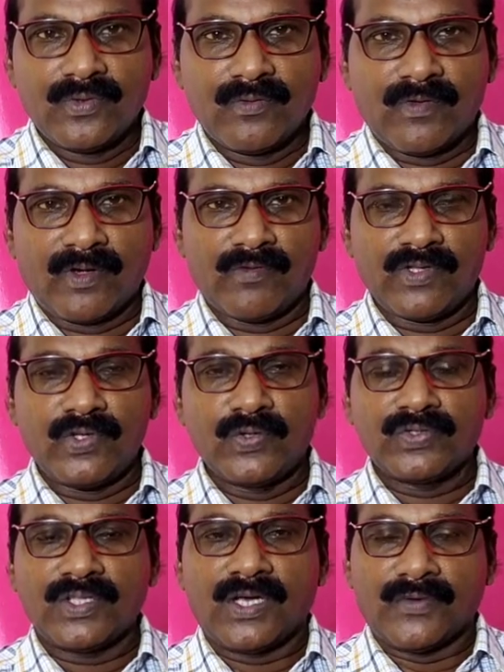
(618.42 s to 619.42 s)
When we
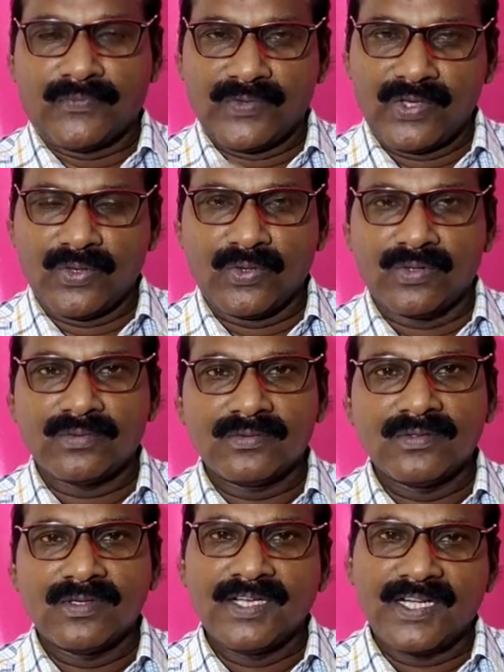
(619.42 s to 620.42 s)
use a few,
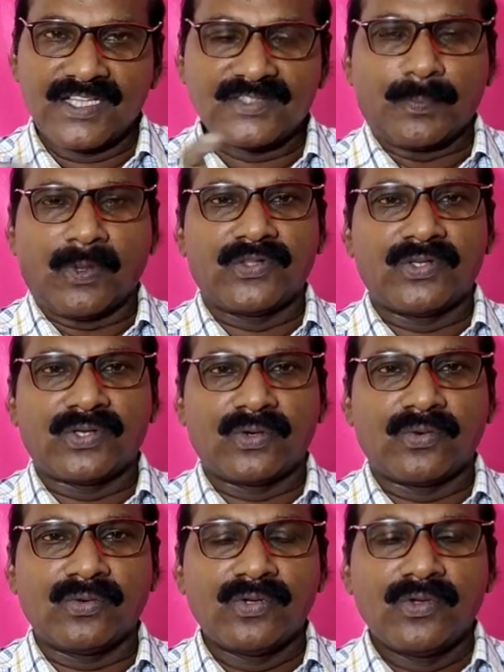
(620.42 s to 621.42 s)
it is
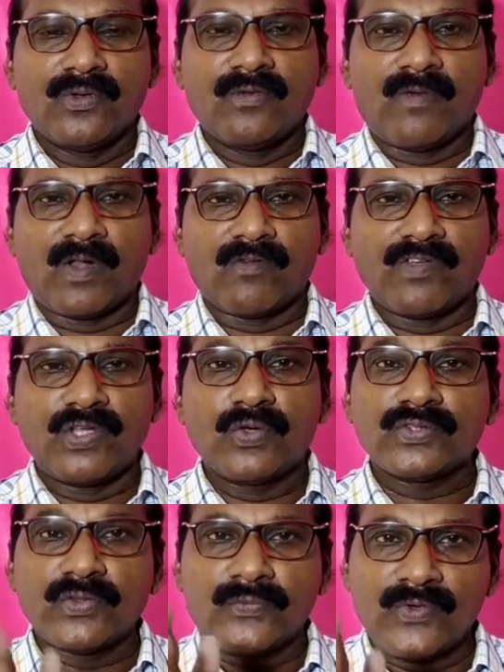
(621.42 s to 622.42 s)
positive. When we
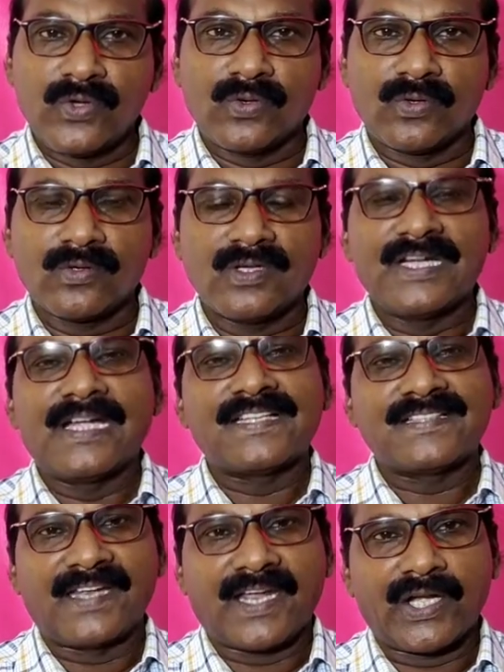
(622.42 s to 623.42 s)
use a few, it
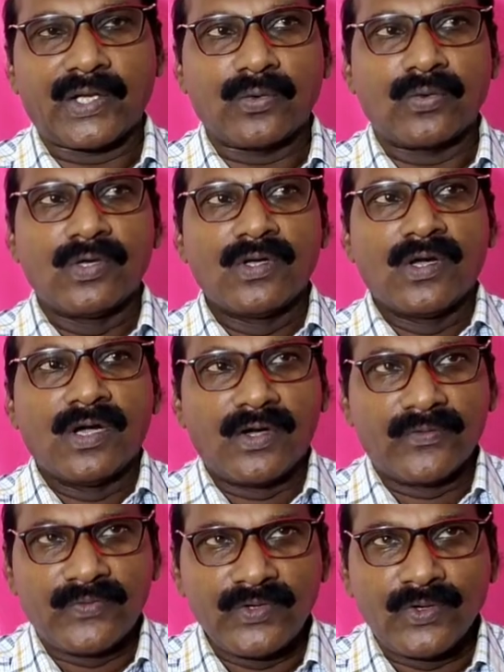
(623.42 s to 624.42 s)
is negative.
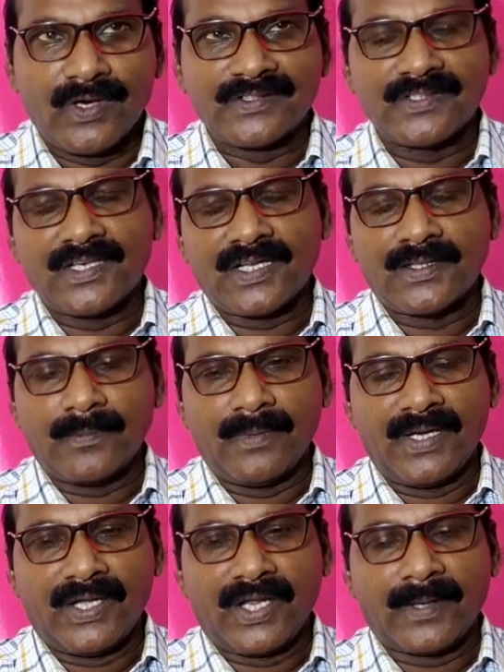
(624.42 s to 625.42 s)
A few attended the
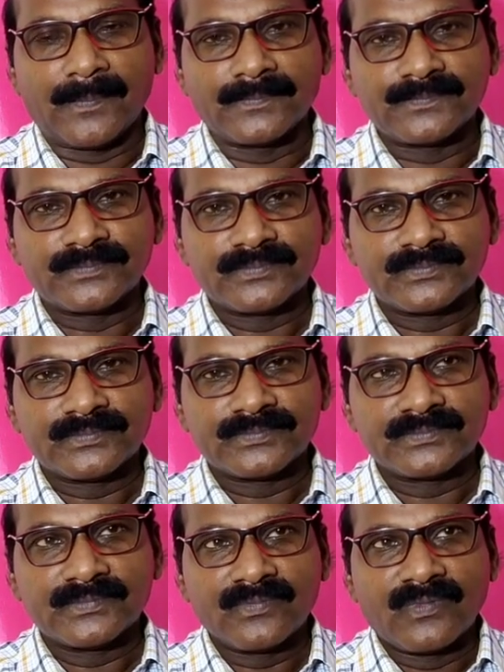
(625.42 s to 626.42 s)
meeting.
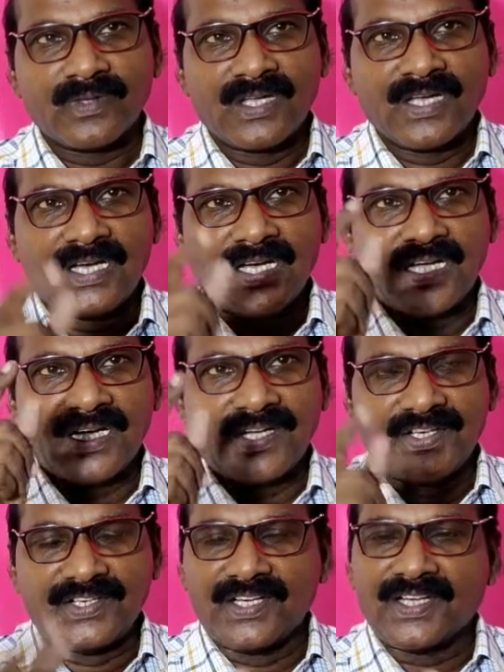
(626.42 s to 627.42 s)

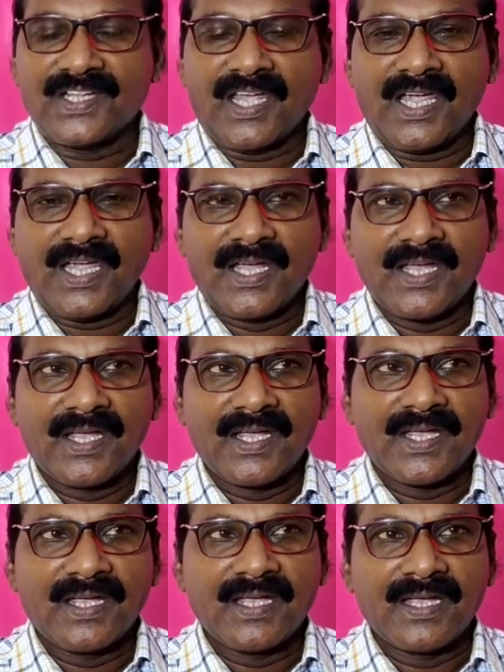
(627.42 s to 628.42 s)
Didn't they?
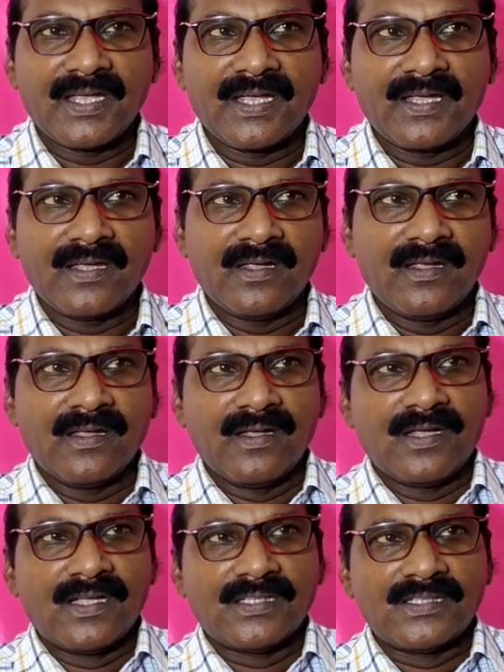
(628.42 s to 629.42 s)

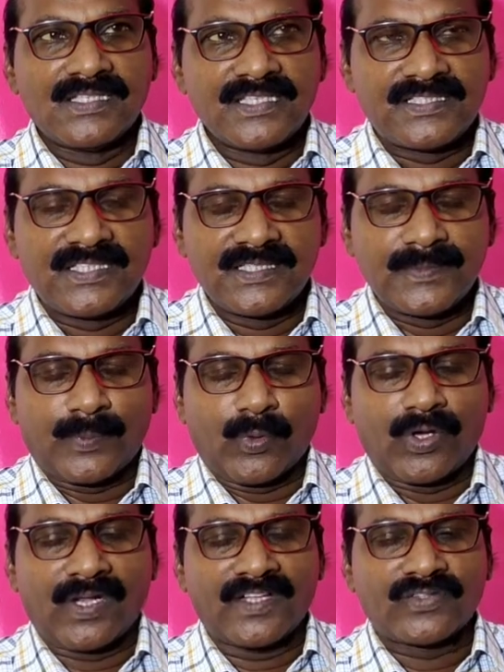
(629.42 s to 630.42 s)
Little
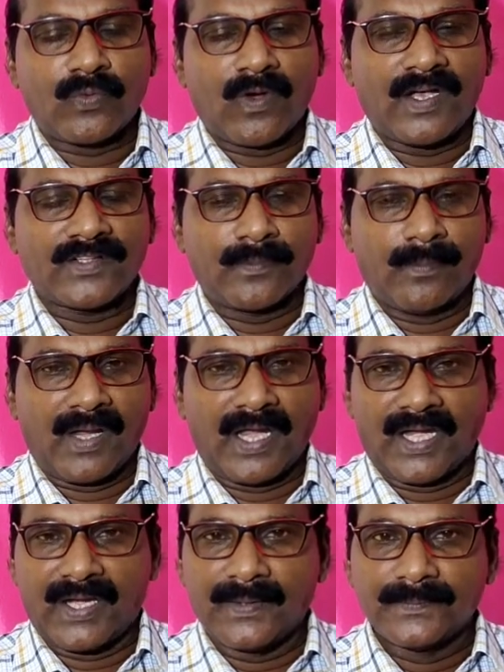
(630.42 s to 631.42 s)
progress was
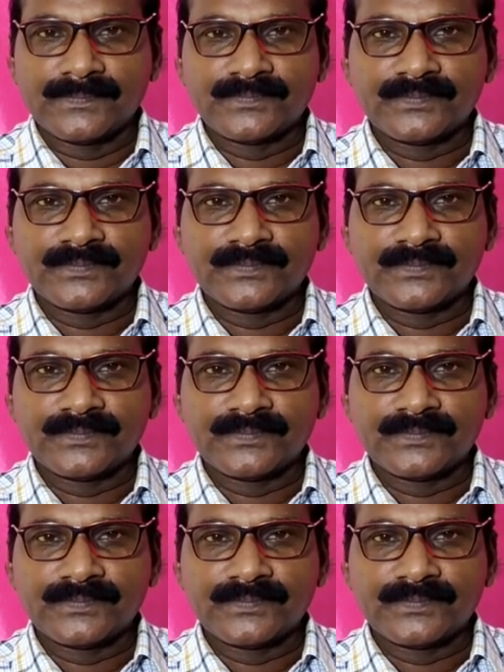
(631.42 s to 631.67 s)
made.